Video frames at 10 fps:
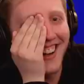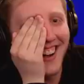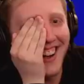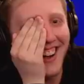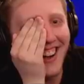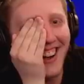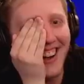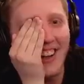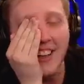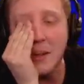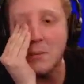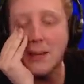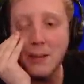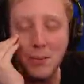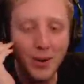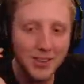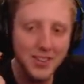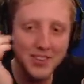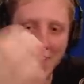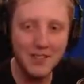Ah, big pogs
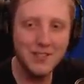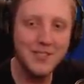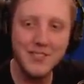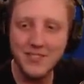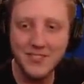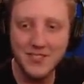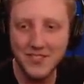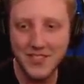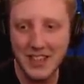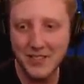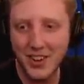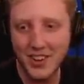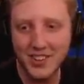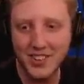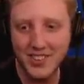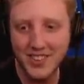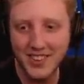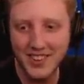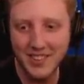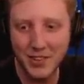in chat. Big pogs.
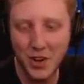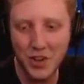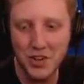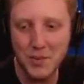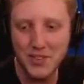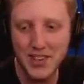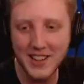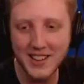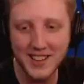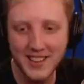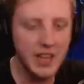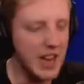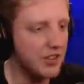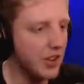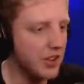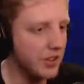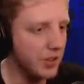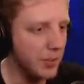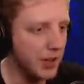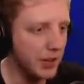But 100%. Yeah, it's not done.
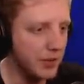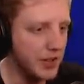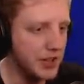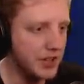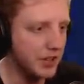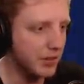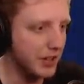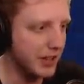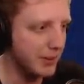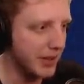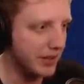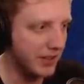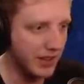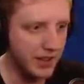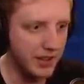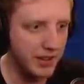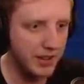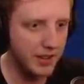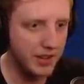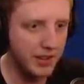So we're gonna go fish because raining makes uh,
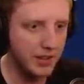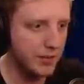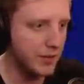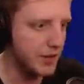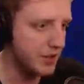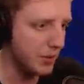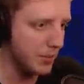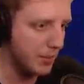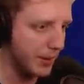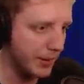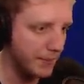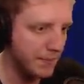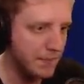fish show up quicker.